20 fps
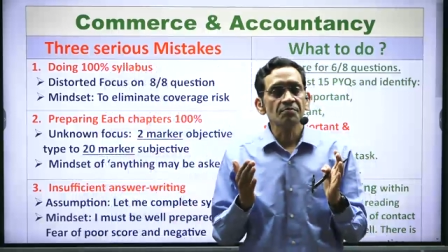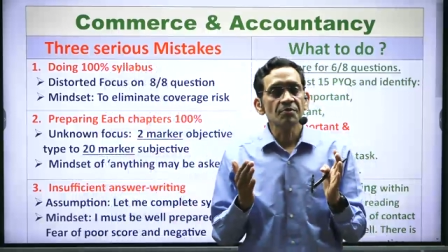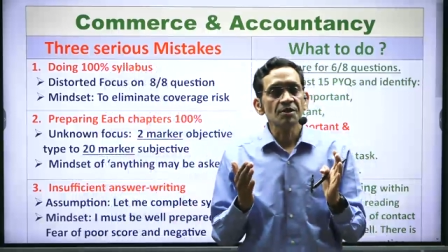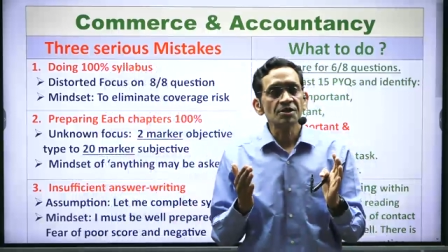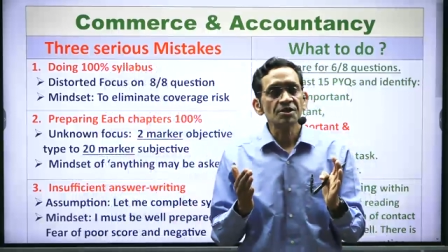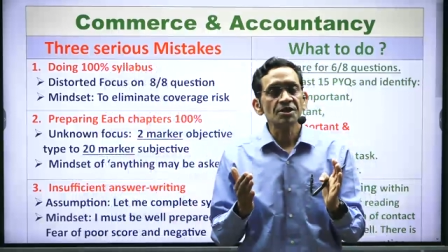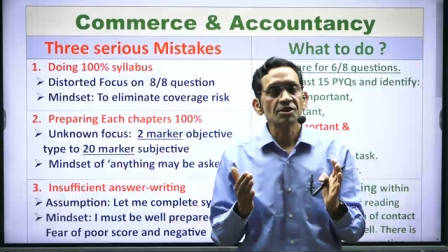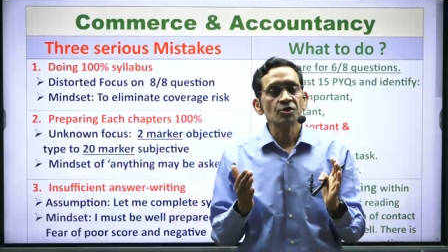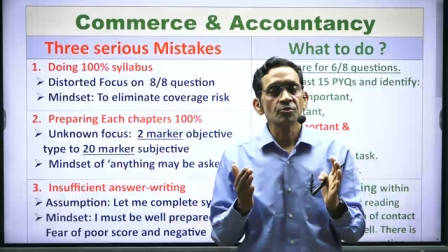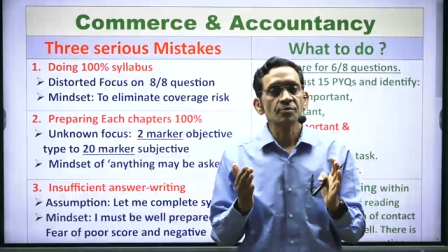
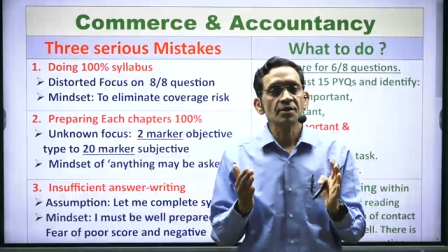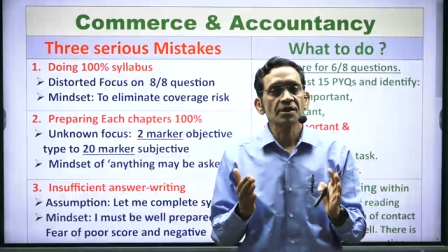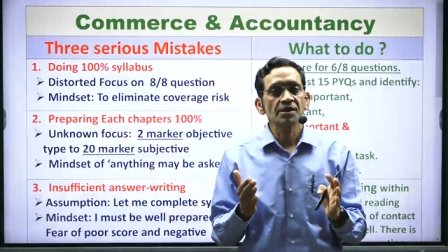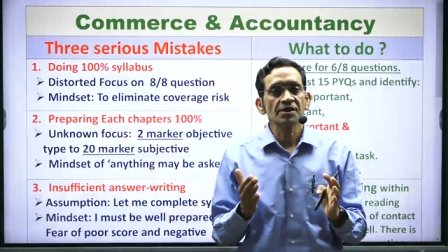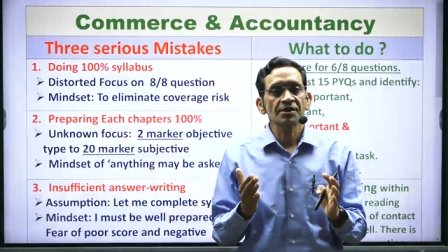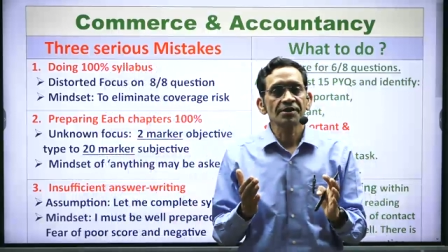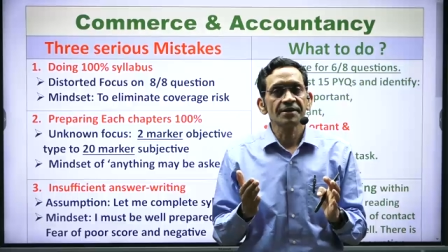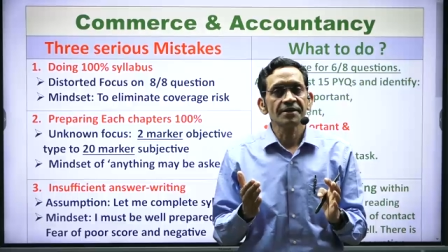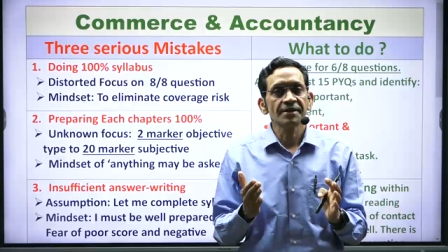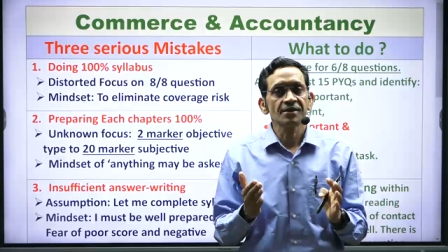percent of the
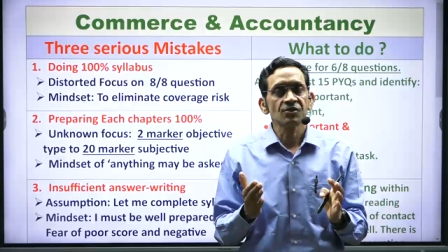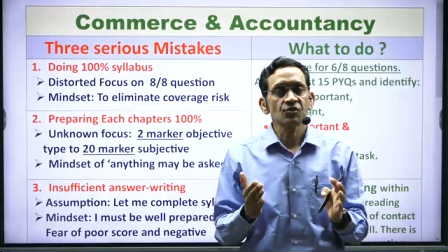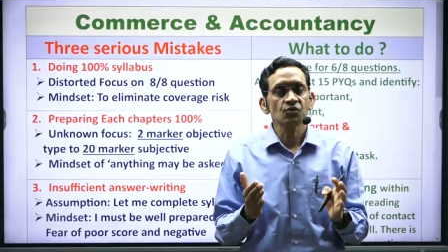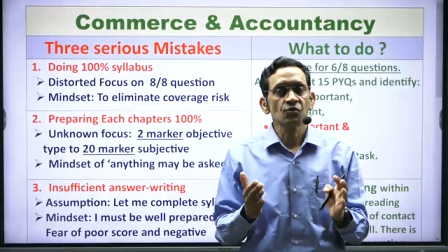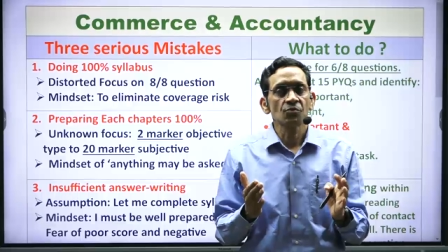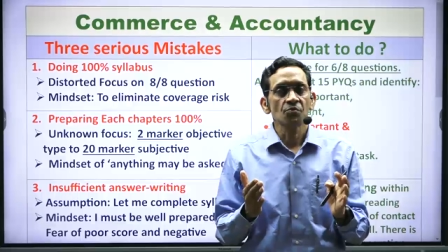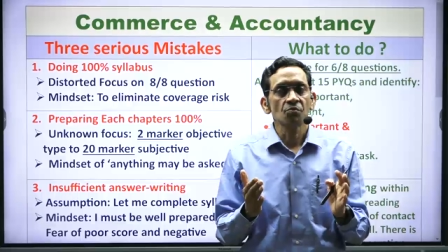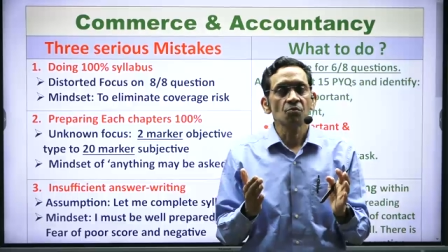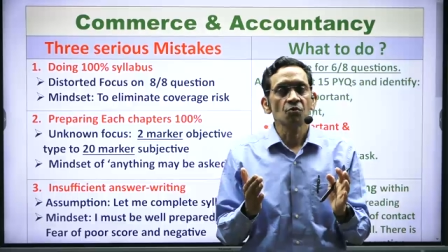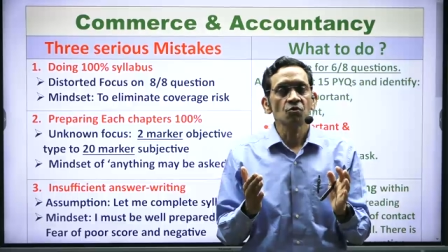candidates
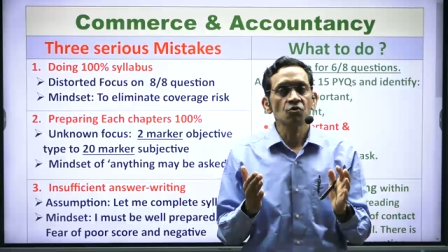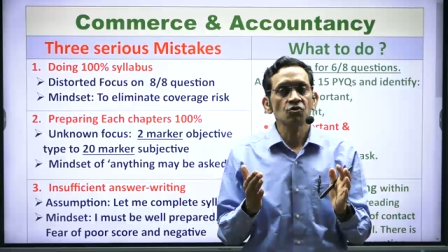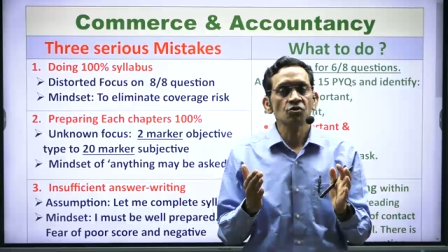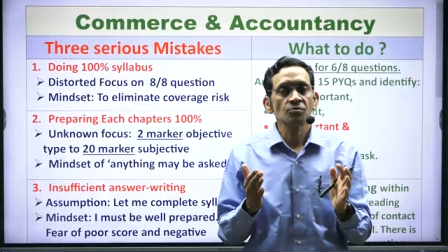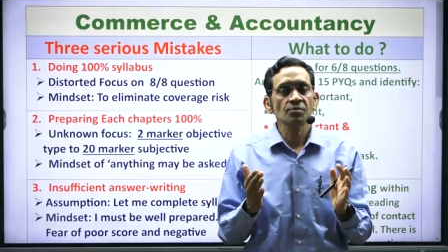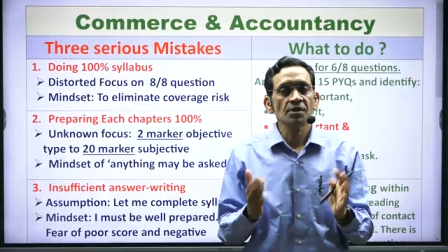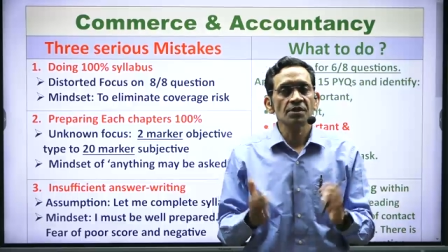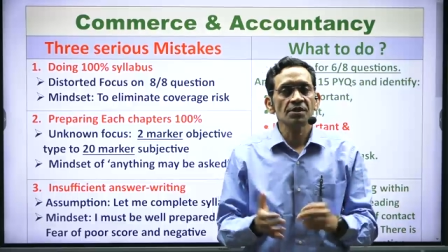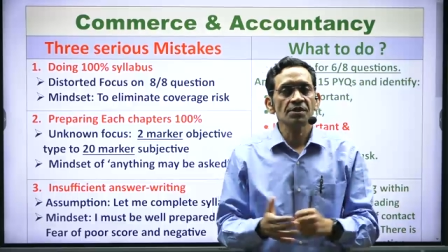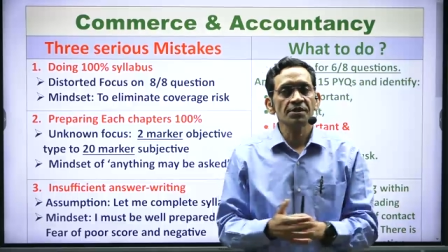or most of
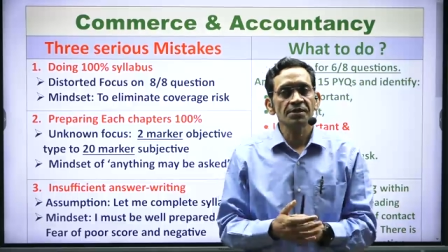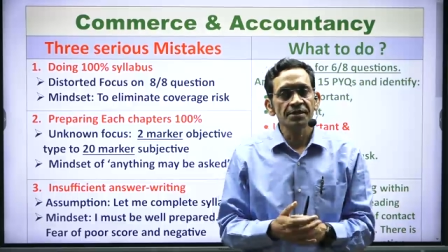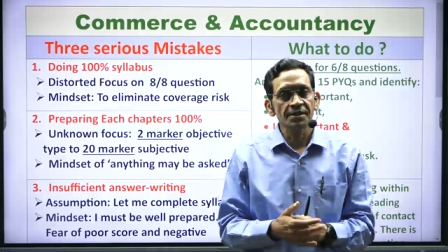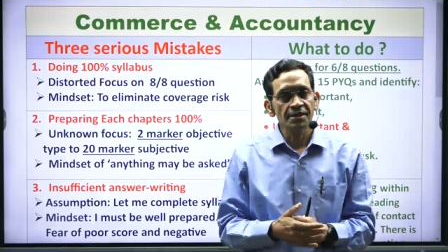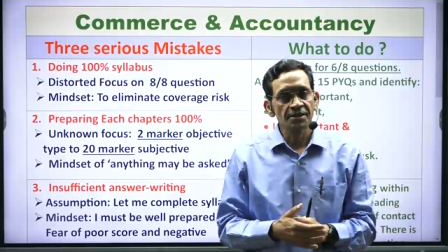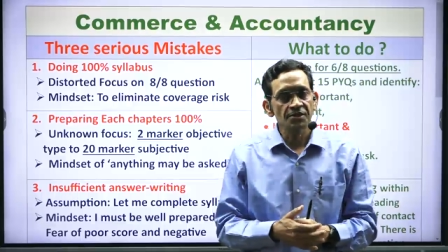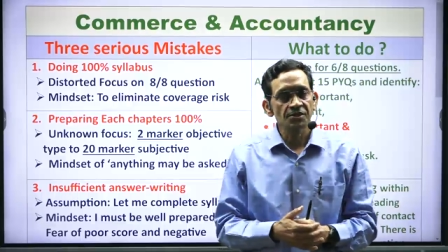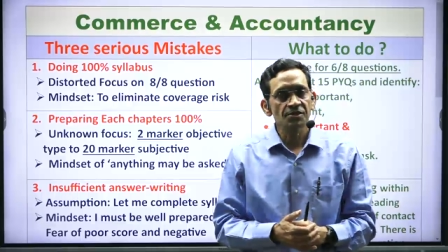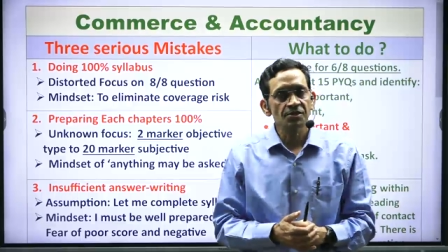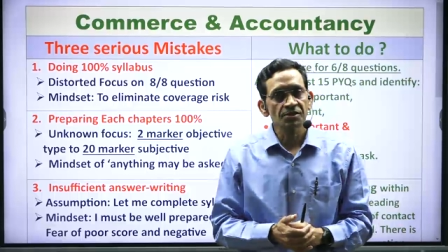the
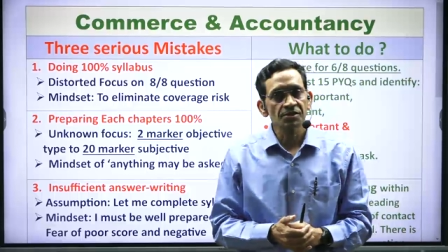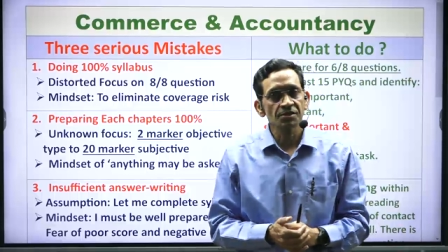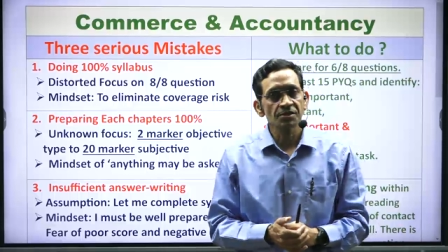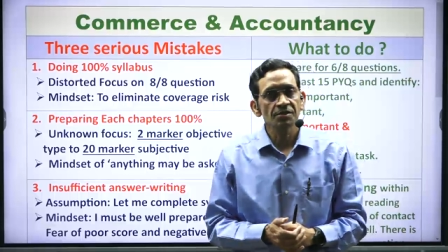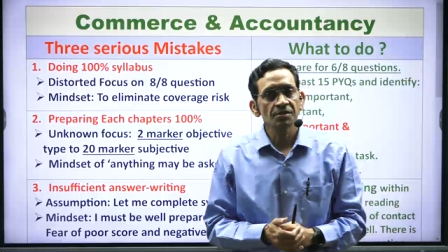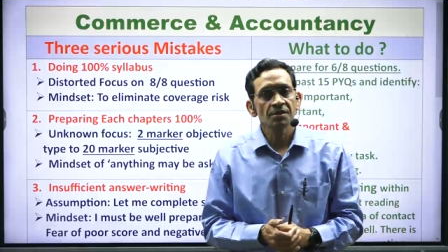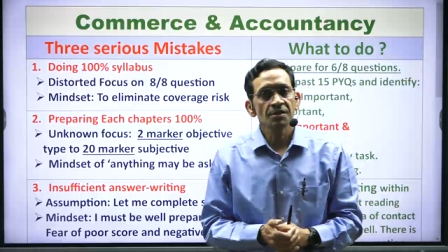candidates eh,